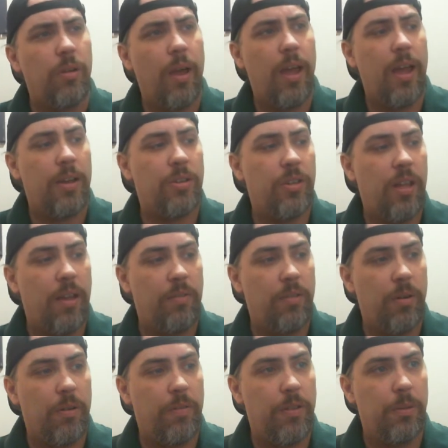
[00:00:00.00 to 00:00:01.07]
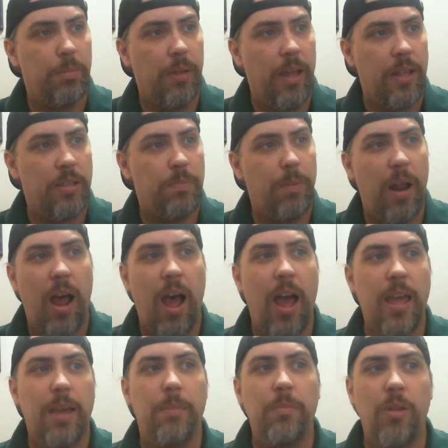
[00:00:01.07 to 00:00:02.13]
I actually have grown a few plants, but
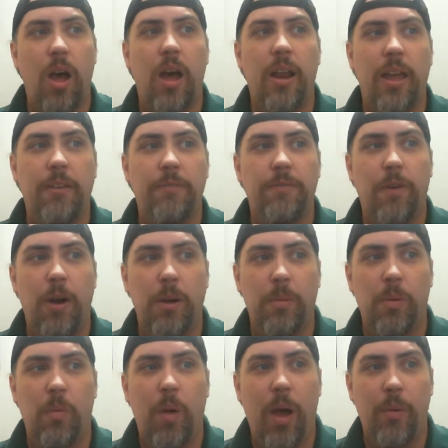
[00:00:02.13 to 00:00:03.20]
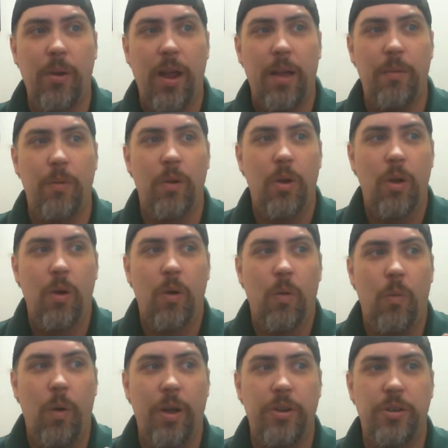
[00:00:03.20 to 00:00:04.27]
I am not a farmer. Why would I
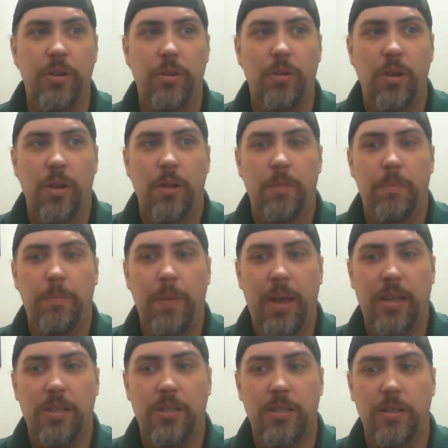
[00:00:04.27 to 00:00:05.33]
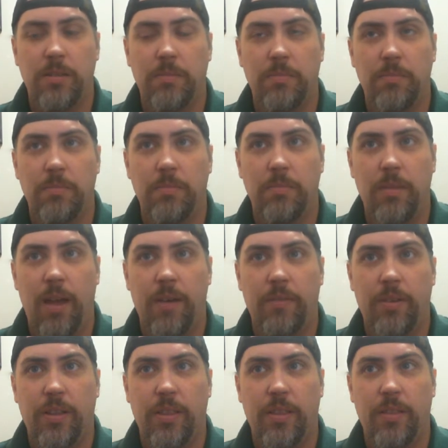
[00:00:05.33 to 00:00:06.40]
want to base
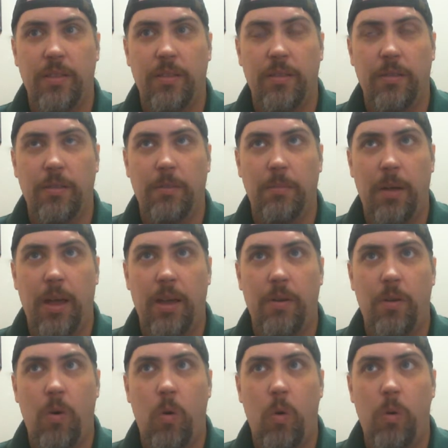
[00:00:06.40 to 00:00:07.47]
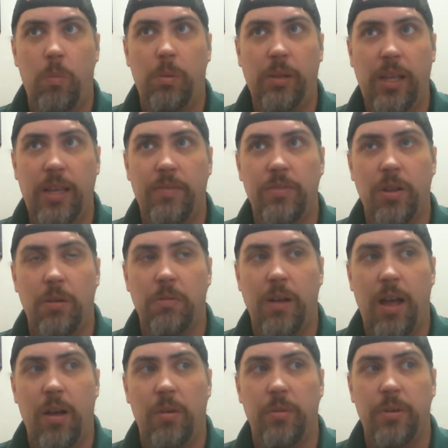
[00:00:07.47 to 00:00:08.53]
my whole beliefs
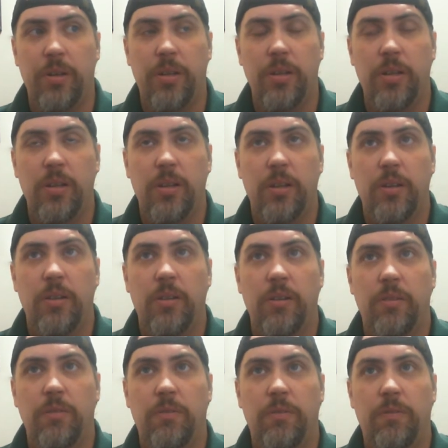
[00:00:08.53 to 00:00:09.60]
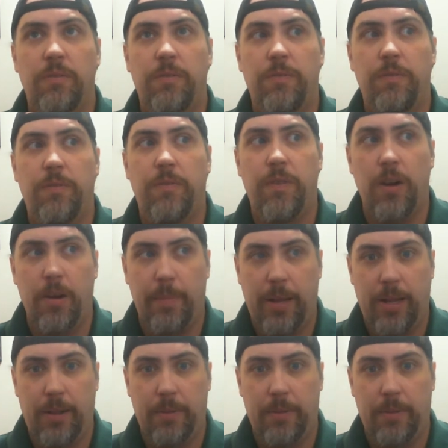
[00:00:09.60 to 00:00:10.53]
around farming?